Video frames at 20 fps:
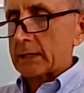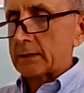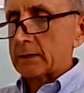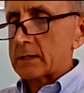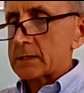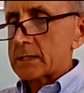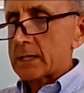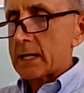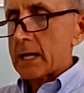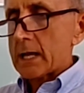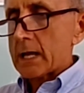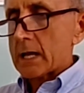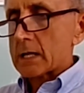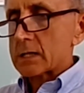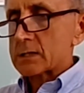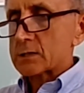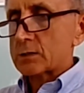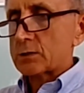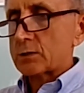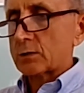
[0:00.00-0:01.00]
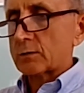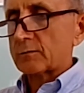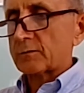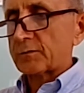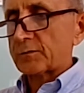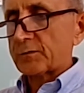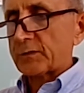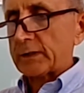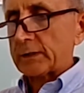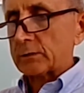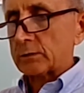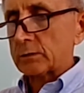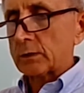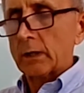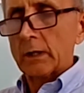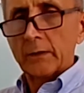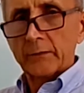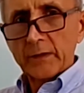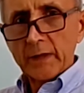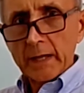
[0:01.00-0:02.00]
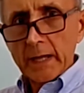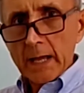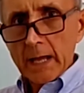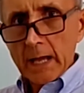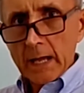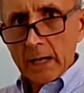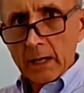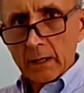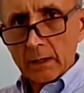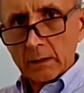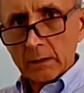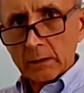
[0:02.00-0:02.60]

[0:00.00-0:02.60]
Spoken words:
there's hair, so you can feel the hair.